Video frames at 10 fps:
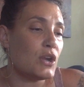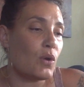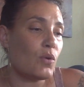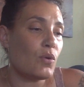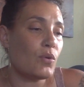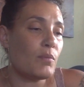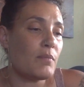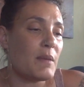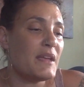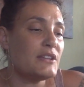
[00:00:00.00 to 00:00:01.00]
know,
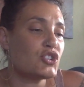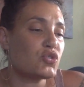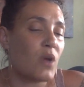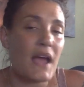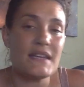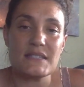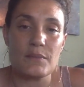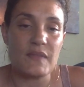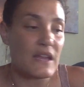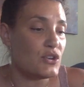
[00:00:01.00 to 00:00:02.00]
maybe try
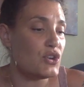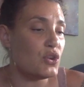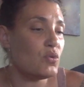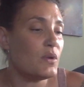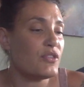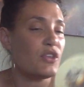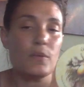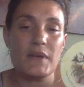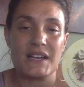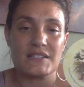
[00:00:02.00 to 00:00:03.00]
something new with
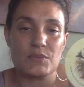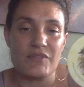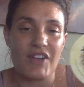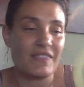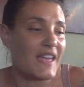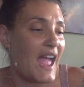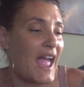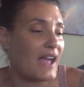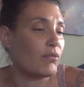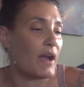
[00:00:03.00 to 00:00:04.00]
you, because we've got the
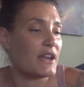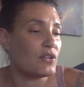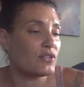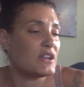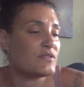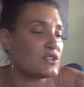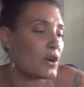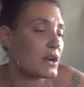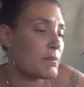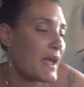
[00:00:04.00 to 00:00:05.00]
egg right underneath the
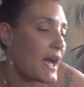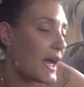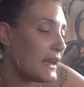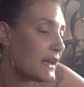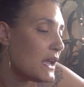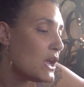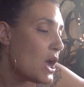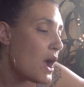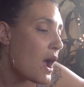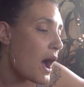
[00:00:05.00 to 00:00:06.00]
dark man.
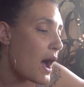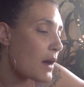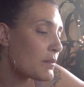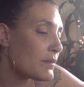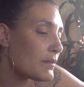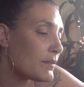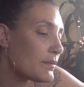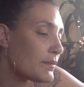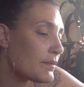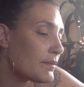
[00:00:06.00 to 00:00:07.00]
And
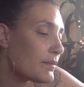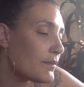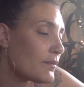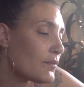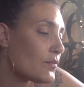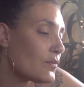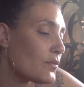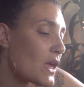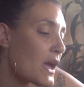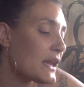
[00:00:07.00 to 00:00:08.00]

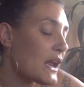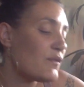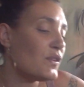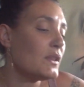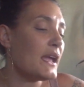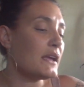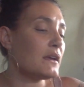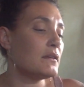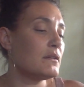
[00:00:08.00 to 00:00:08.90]
I feel like